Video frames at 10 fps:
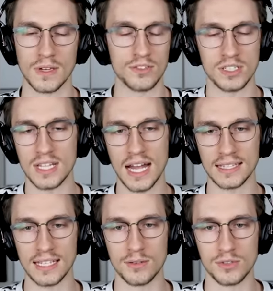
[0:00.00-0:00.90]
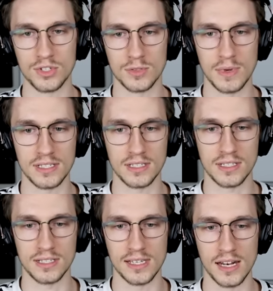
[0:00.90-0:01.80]
If she's not, then it was just basically
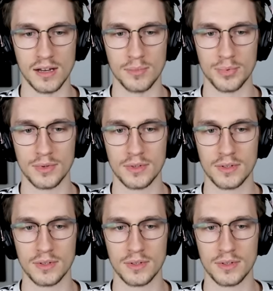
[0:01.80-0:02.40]
to set up.